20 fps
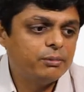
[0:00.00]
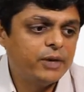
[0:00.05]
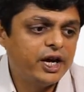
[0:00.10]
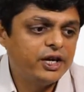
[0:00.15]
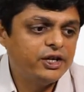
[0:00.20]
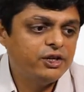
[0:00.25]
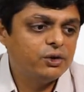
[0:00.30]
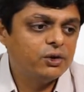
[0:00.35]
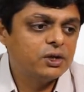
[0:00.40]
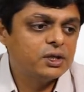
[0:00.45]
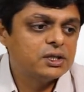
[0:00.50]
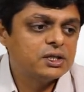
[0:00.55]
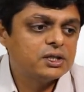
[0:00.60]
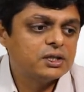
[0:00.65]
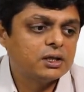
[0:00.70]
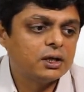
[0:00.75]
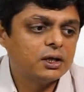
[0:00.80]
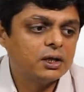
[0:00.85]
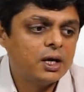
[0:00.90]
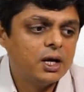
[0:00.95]

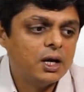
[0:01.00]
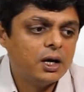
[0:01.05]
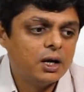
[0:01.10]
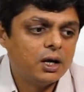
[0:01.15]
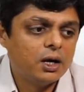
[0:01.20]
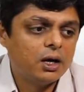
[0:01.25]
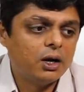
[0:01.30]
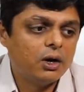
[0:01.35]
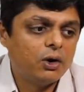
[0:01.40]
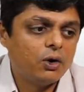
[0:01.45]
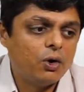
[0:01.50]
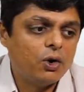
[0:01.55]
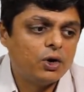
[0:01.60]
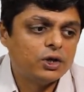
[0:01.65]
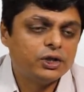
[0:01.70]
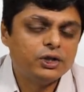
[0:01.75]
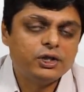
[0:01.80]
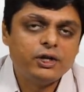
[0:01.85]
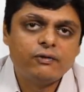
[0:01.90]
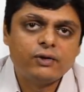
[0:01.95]
manuals
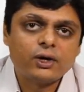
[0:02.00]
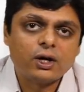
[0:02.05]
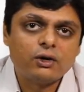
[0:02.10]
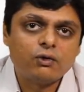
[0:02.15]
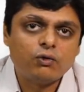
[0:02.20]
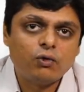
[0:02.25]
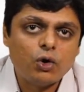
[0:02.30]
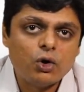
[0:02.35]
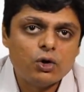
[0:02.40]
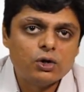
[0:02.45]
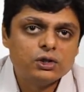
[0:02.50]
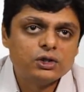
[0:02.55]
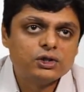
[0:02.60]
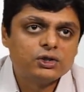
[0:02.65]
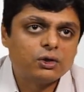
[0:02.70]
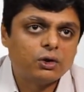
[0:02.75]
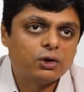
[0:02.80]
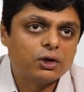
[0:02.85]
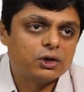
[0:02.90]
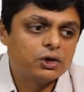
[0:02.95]
on different
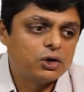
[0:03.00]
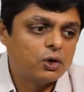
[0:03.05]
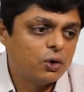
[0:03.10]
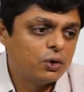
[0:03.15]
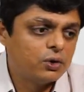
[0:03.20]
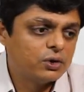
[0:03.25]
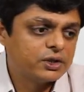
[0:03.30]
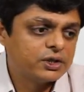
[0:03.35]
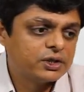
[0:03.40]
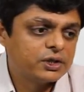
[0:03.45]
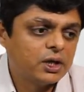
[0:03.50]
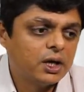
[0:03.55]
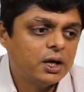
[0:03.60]
walls or doors,